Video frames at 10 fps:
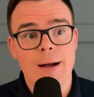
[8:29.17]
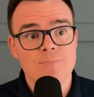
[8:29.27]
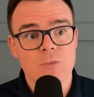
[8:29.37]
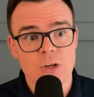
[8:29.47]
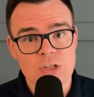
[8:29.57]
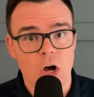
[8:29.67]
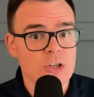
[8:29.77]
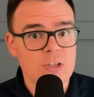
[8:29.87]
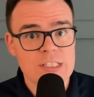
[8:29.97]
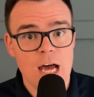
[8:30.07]
There's
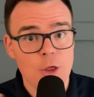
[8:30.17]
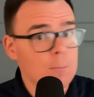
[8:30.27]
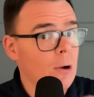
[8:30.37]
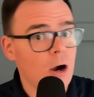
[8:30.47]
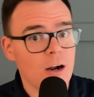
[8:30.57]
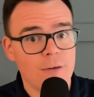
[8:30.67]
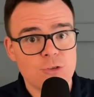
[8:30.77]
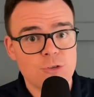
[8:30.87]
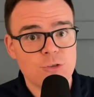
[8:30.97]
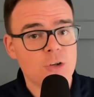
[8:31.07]
also this other part of
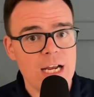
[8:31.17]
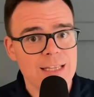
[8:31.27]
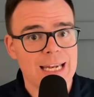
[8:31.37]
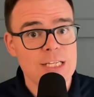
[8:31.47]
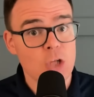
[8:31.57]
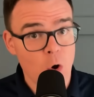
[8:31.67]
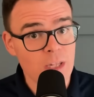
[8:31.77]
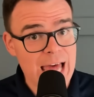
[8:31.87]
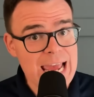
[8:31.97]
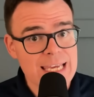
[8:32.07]
draft grading that I don't
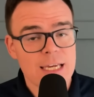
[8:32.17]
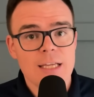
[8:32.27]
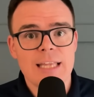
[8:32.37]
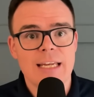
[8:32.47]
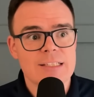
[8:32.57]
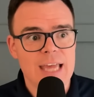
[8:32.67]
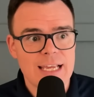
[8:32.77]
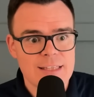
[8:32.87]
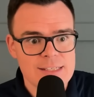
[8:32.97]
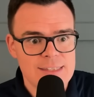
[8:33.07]
like, that is
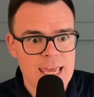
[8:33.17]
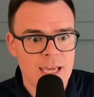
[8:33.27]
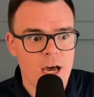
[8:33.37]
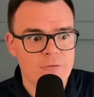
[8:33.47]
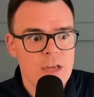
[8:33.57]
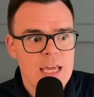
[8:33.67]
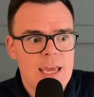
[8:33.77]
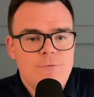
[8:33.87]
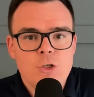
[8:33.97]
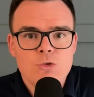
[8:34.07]
like this thing of
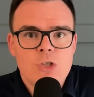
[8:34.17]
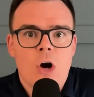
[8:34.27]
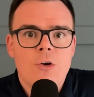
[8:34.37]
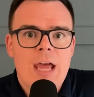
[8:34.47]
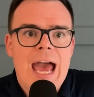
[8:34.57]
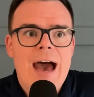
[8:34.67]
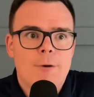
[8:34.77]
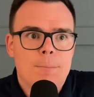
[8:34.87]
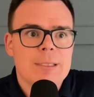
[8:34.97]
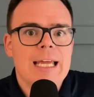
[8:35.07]
if you don't have
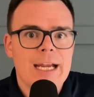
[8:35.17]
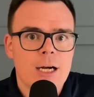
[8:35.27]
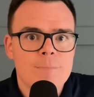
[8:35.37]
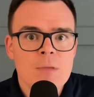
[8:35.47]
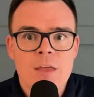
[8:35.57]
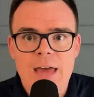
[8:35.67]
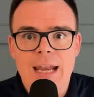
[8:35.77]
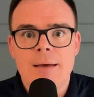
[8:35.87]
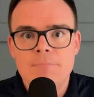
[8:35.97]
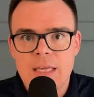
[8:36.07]
a player
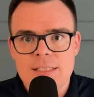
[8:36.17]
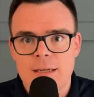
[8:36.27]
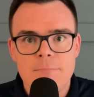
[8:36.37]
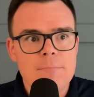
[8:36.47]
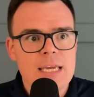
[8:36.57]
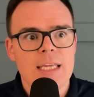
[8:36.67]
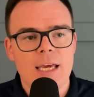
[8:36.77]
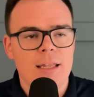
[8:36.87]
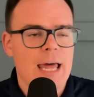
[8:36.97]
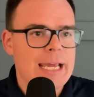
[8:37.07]
that is an
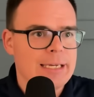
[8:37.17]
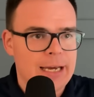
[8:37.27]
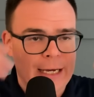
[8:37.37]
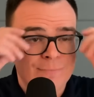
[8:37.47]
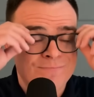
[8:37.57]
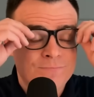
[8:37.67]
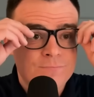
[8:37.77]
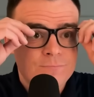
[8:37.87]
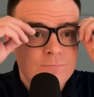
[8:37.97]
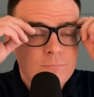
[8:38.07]
immediate, like, how
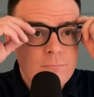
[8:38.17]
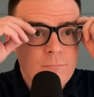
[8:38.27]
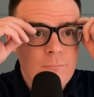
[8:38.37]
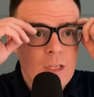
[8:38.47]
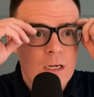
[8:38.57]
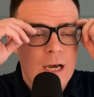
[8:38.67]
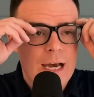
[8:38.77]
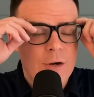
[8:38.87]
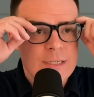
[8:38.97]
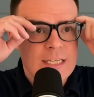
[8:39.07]

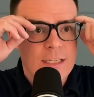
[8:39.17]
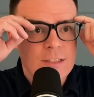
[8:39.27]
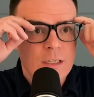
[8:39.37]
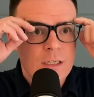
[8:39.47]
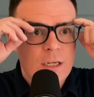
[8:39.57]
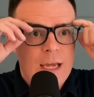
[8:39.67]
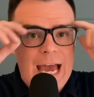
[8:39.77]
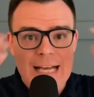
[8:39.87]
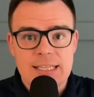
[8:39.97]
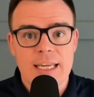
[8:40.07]
do I say this?
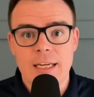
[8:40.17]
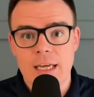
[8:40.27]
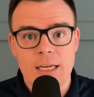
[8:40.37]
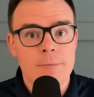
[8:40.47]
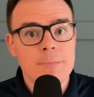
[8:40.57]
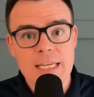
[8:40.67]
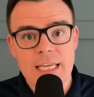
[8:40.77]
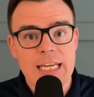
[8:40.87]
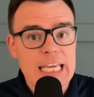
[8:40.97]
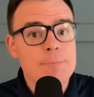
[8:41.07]
Has like an
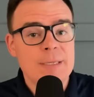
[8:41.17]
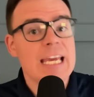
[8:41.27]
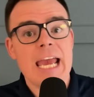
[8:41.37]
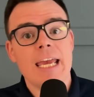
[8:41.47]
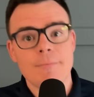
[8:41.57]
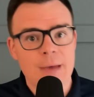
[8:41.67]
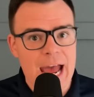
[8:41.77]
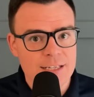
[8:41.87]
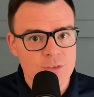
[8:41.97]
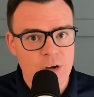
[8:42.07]
immediate EPA
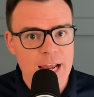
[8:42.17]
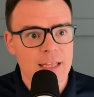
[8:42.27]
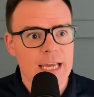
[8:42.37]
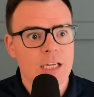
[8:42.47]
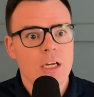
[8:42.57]
impact, right? Like,